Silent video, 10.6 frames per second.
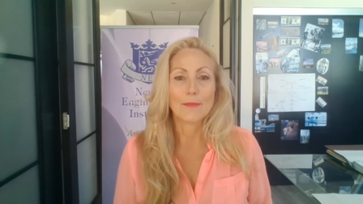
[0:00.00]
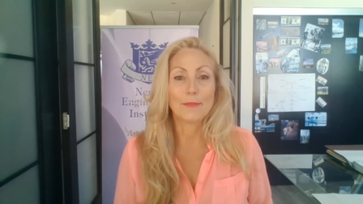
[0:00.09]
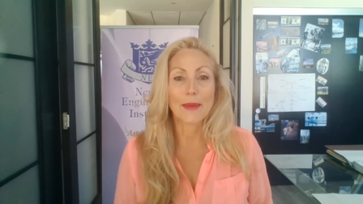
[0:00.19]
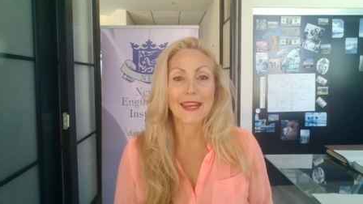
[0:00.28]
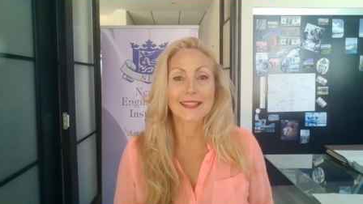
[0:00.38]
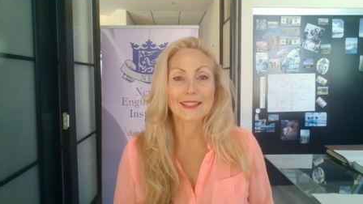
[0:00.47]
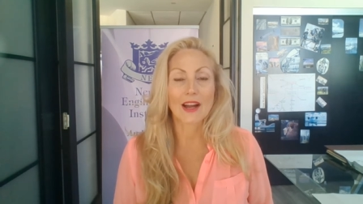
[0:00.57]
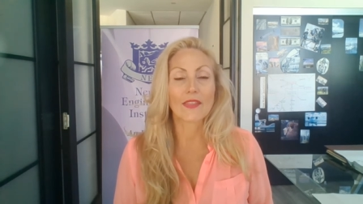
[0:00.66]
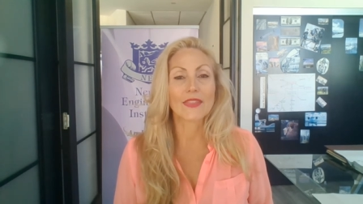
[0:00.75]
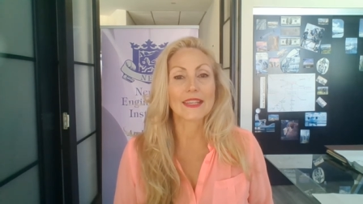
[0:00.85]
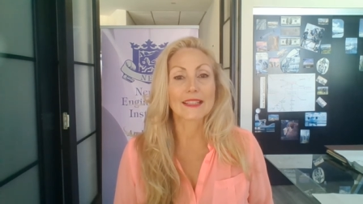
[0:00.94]
based
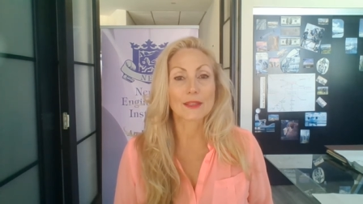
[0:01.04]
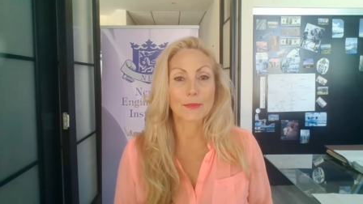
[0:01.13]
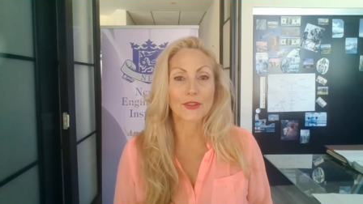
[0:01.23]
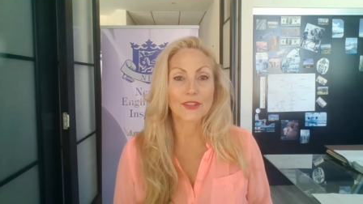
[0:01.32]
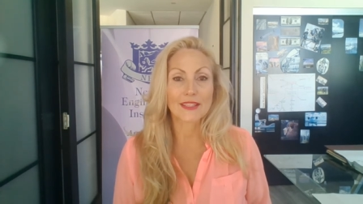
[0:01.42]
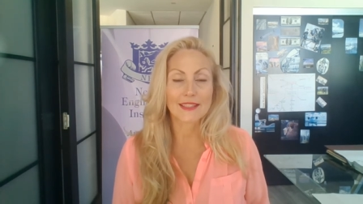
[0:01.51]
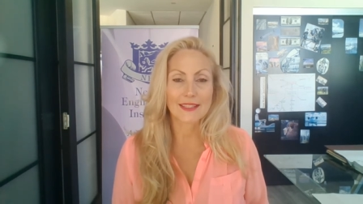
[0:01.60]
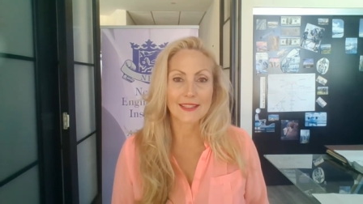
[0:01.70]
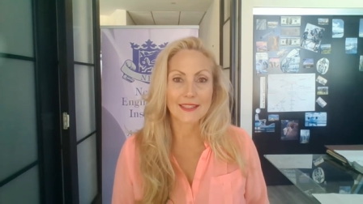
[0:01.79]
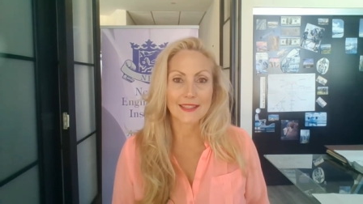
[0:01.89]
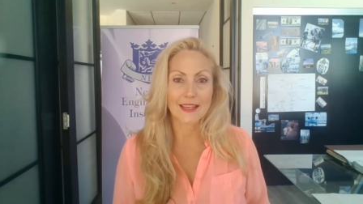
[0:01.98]
on the
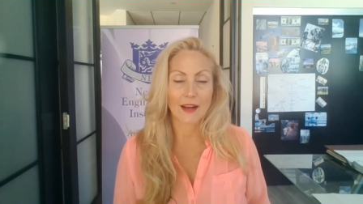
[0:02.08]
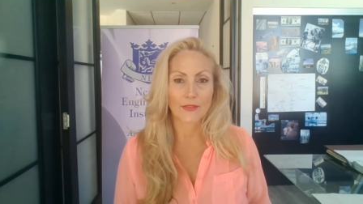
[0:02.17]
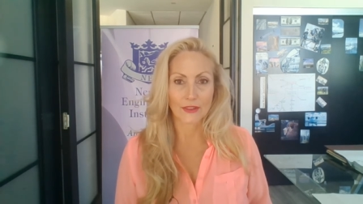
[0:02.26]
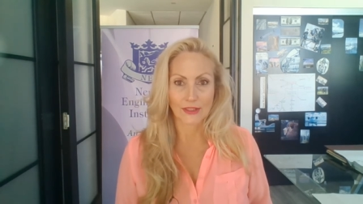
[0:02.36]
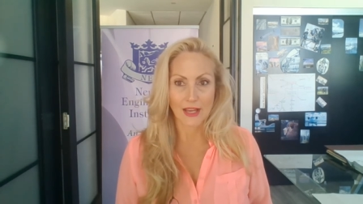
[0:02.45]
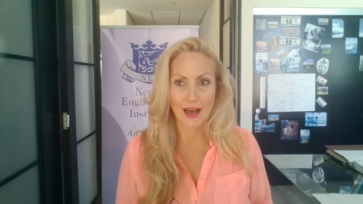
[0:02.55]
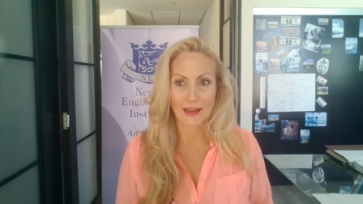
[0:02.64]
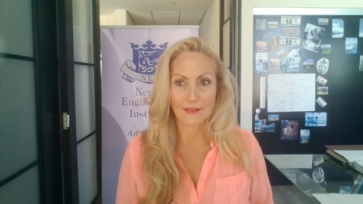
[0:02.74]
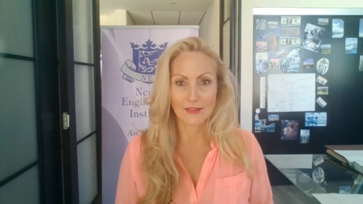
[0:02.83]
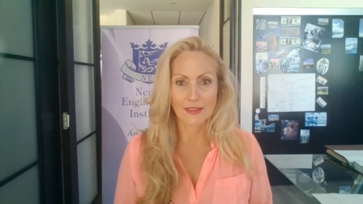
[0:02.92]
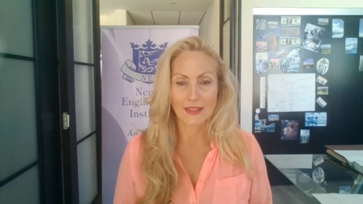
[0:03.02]
experiences of their
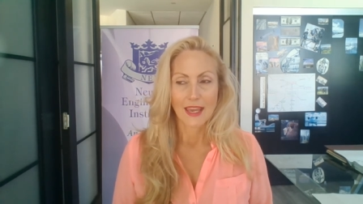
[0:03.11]
lives.